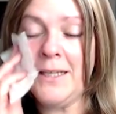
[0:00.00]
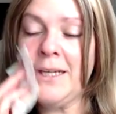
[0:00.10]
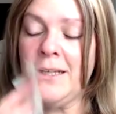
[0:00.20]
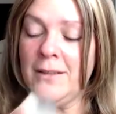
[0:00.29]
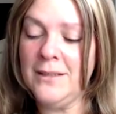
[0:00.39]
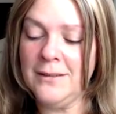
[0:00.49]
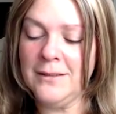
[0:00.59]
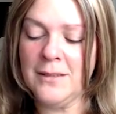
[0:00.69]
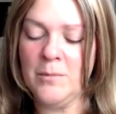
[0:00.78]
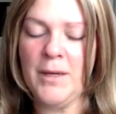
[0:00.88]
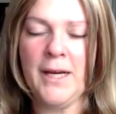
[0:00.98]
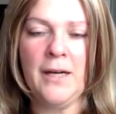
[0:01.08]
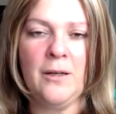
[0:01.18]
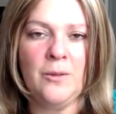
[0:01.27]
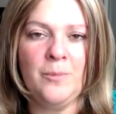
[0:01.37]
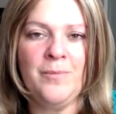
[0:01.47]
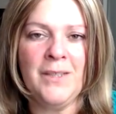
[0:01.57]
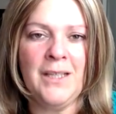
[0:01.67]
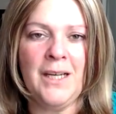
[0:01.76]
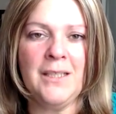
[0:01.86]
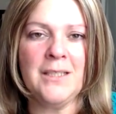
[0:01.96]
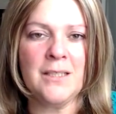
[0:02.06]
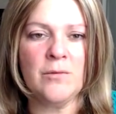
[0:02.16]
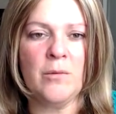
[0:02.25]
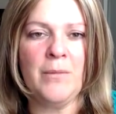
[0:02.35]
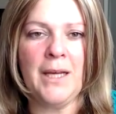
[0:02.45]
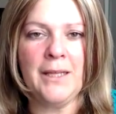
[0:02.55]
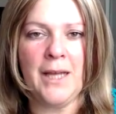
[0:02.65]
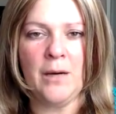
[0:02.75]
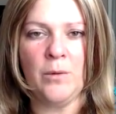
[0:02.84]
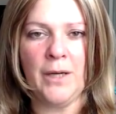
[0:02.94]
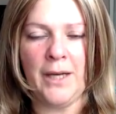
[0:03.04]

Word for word: and then somehow it doesn't remain that way.